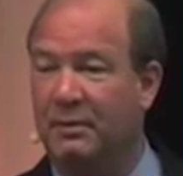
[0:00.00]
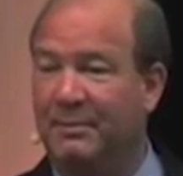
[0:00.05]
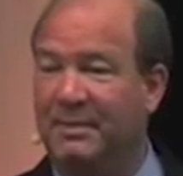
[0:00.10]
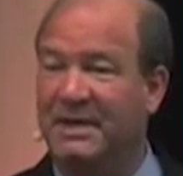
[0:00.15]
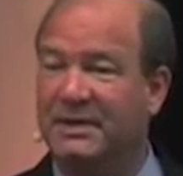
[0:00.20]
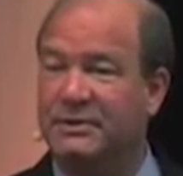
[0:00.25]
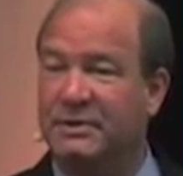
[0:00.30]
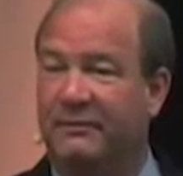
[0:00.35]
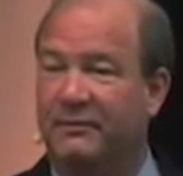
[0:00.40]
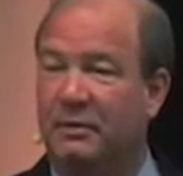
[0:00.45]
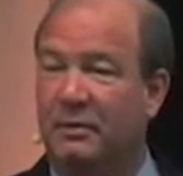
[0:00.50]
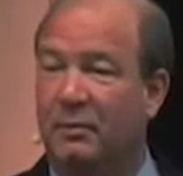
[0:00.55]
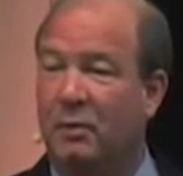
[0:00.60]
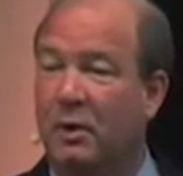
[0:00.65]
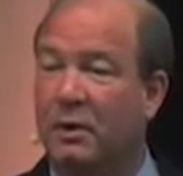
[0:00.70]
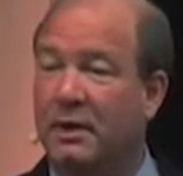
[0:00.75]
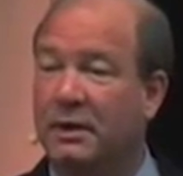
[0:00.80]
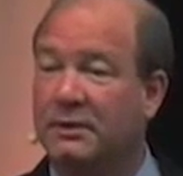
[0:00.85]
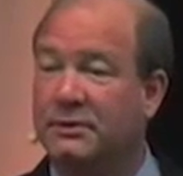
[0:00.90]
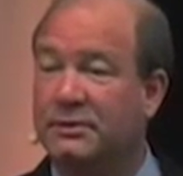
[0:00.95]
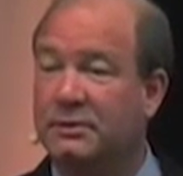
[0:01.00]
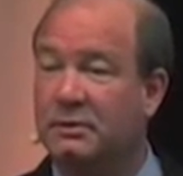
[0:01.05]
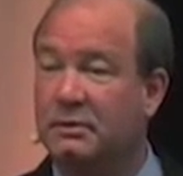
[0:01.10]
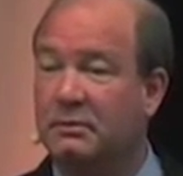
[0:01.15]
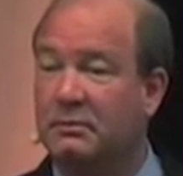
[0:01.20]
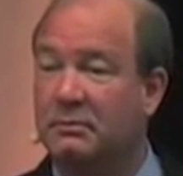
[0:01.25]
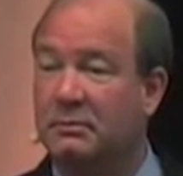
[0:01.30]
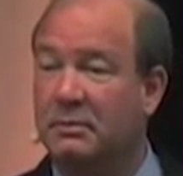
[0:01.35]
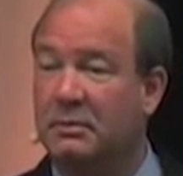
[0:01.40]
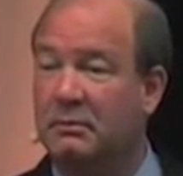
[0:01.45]
a piece of your mortgage
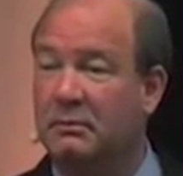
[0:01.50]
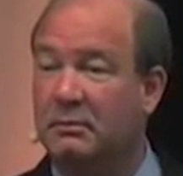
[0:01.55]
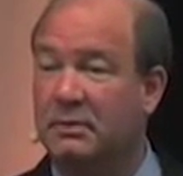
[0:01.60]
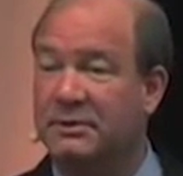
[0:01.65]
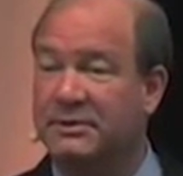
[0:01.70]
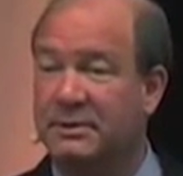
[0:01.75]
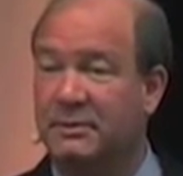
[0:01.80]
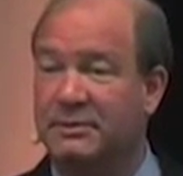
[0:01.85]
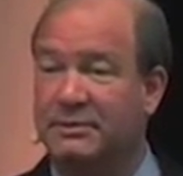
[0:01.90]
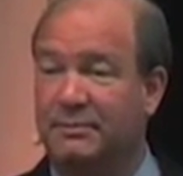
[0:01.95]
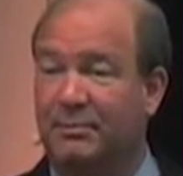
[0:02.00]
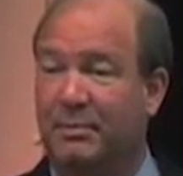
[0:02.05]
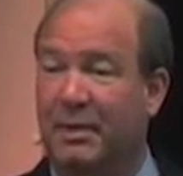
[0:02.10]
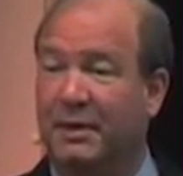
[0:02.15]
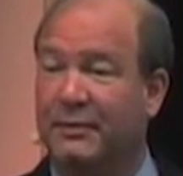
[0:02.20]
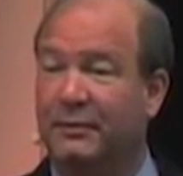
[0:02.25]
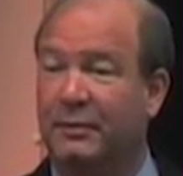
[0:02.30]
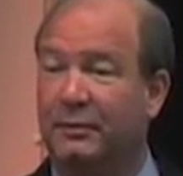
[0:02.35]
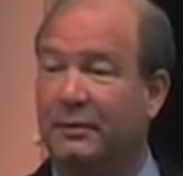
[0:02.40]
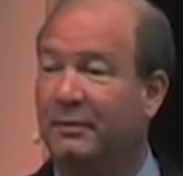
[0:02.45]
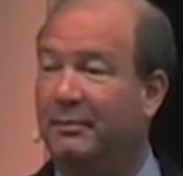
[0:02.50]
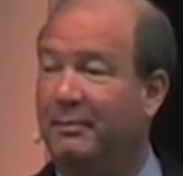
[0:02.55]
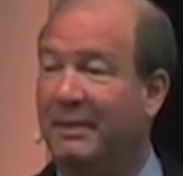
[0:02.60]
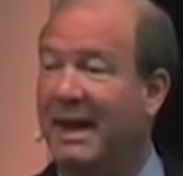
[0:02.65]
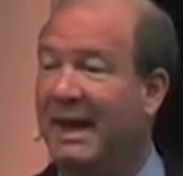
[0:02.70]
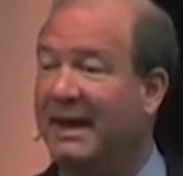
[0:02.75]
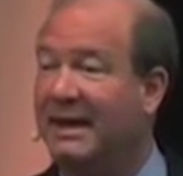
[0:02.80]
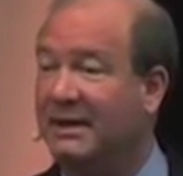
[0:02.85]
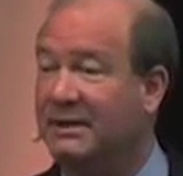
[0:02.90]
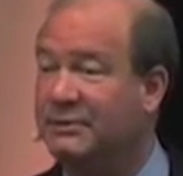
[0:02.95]
because it was bundled and
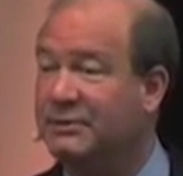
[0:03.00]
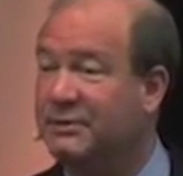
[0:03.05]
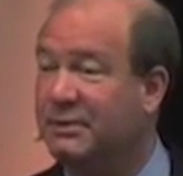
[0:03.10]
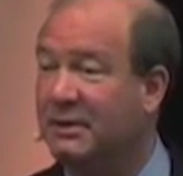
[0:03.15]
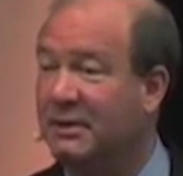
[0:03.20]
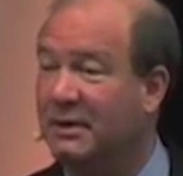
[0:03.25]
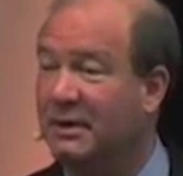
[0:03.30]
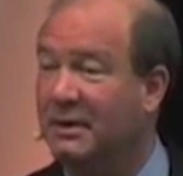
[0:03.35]
packaged.